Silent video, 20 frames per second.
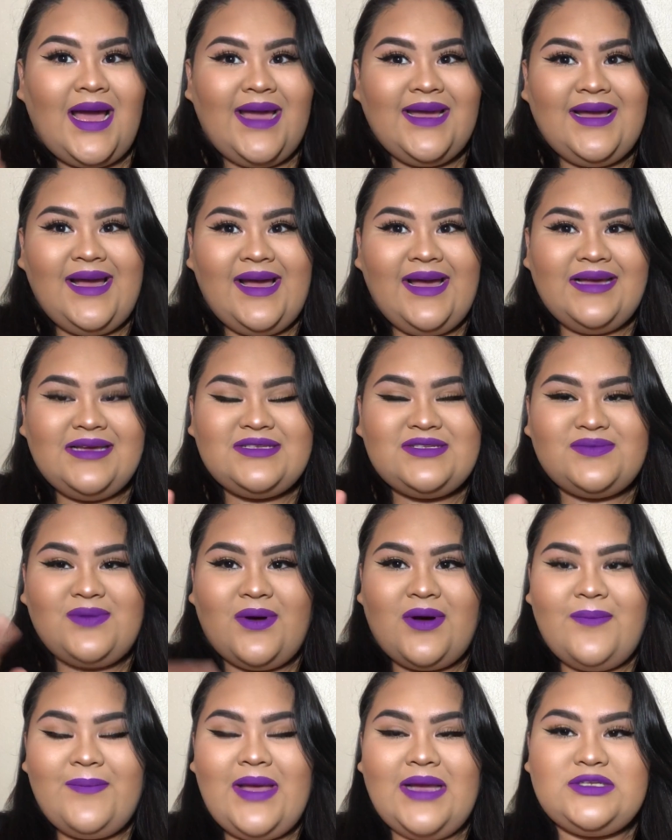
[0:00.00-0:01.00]
Hi guys,
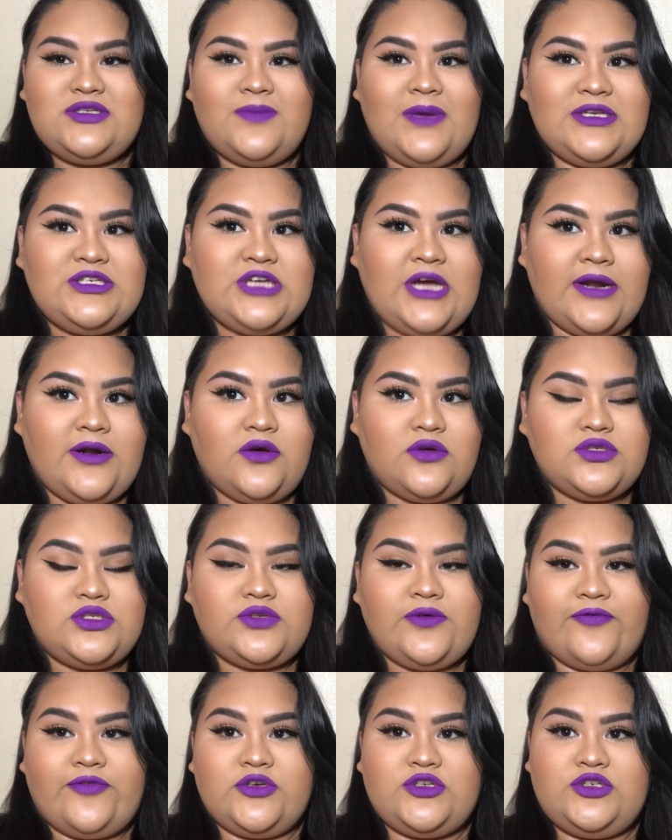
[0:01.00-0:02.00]
welcome back to my channel.
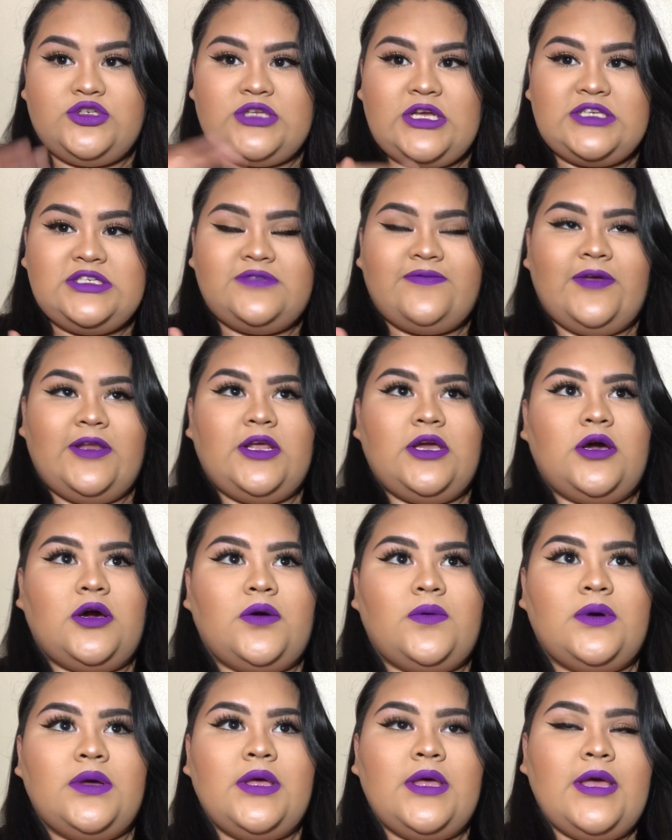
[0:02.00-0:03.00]
So for today's
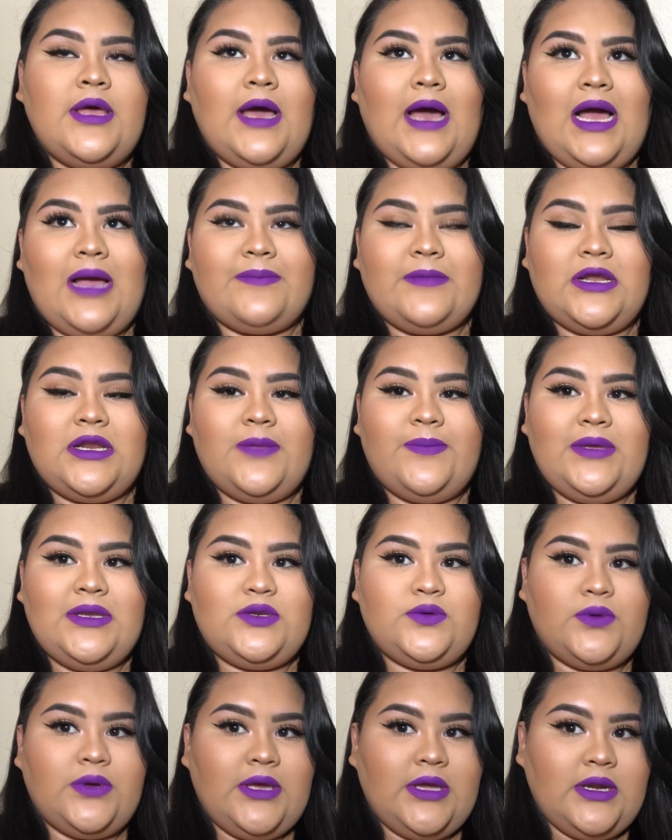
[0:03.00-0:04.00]
video, I'm gonna be
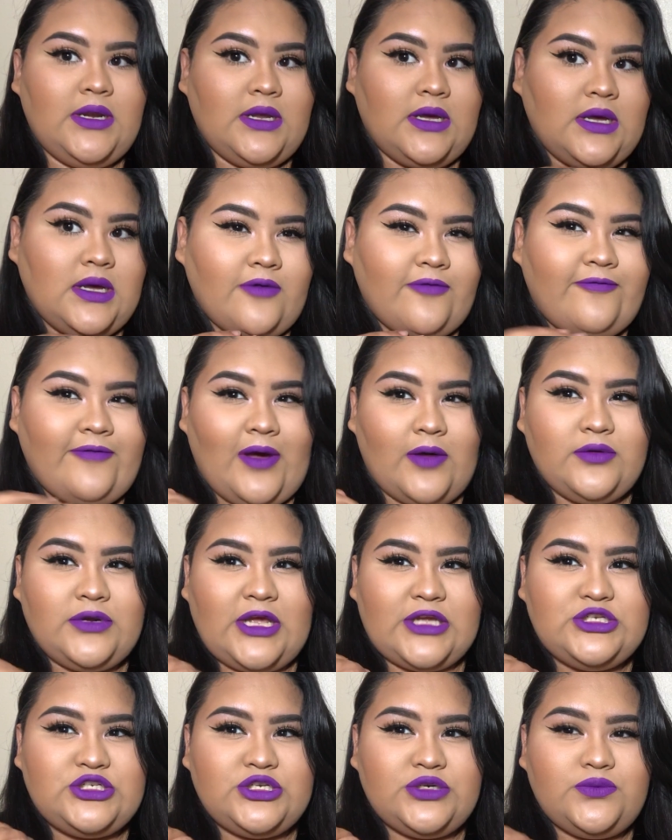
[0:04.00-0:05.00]
doing a
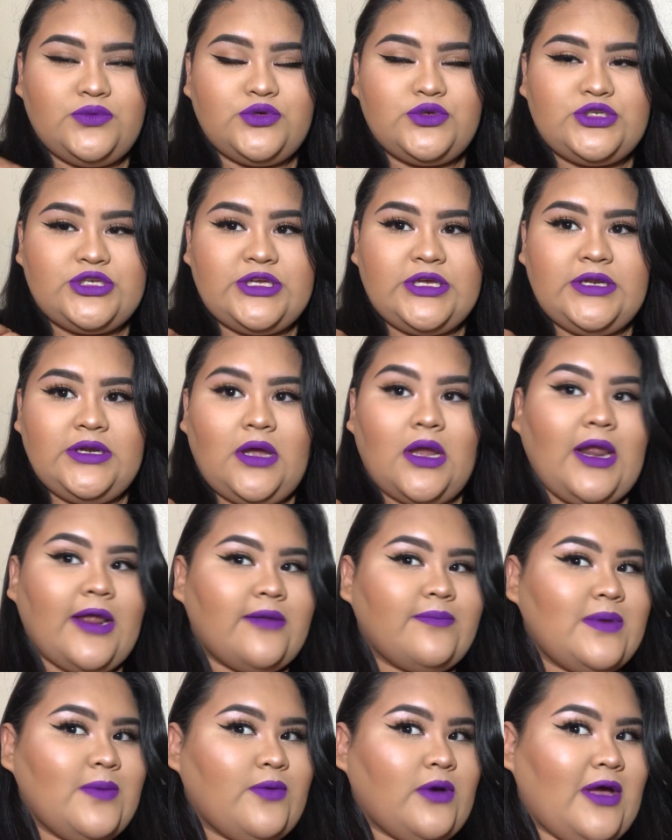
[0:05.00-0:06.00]
foundation routine. A
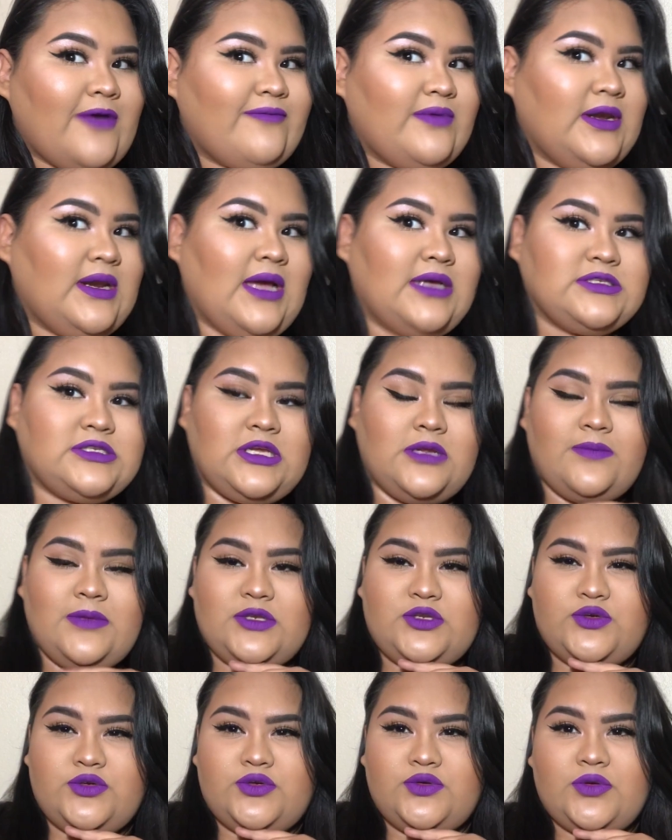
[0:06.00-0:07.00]
lot of people have been asking
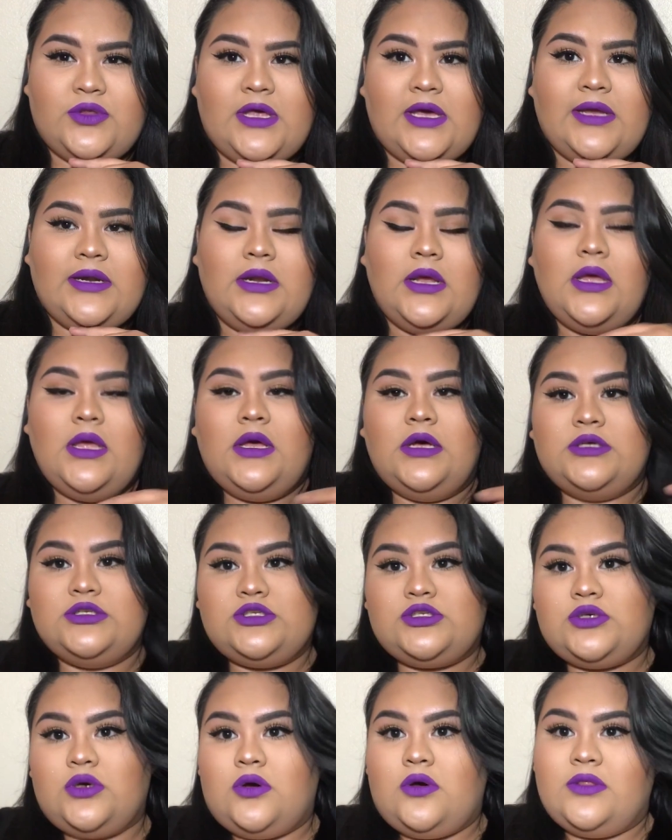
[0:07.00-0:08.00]
me to do that,
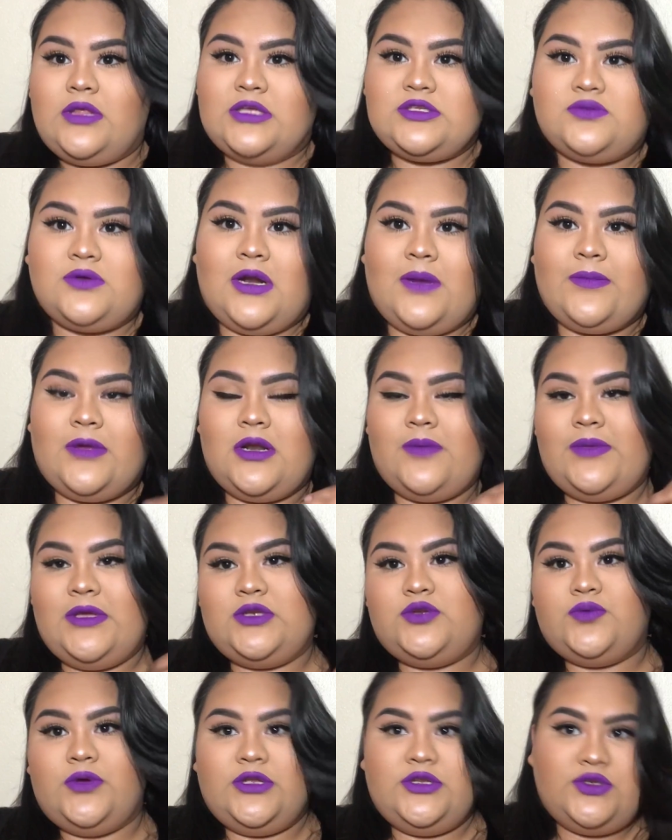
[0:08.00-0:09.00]
so that's what I'm gonna
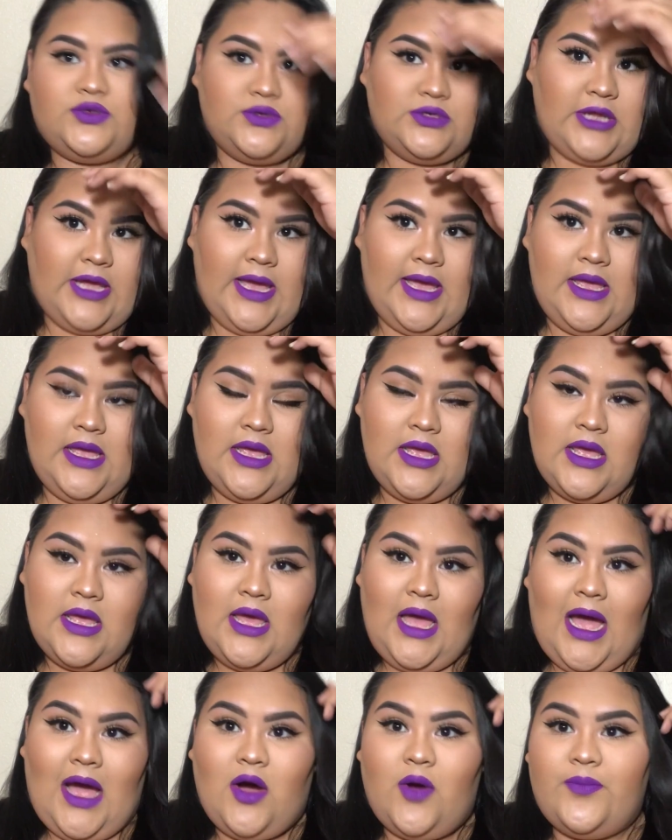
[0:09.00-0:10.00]
be doing today.
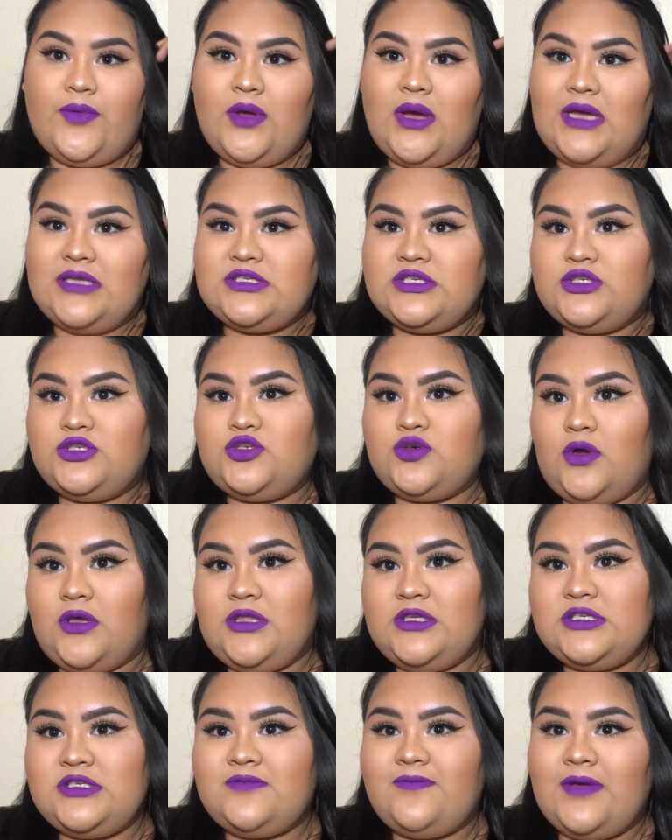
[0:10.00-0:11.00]
I hope you guys
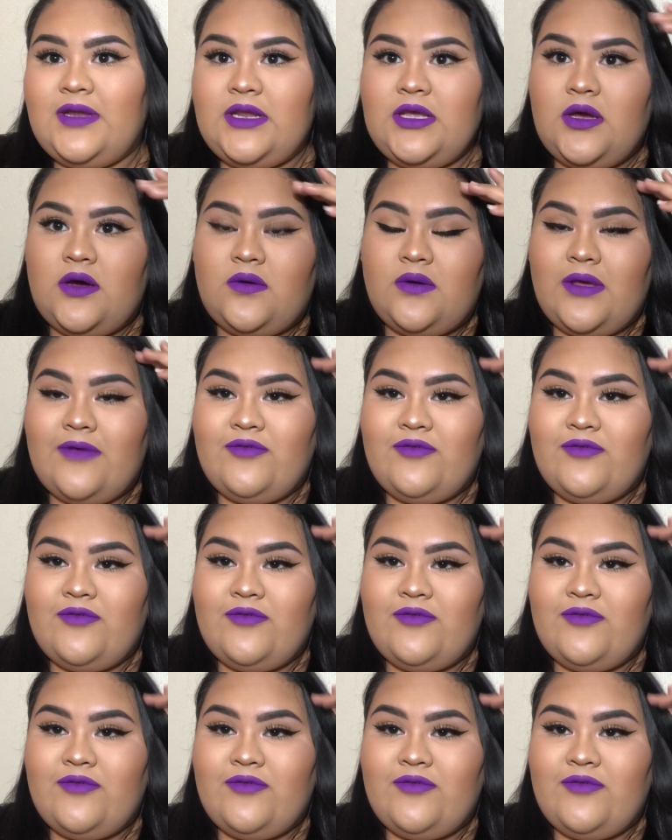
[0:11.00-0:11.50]
enjoy this video.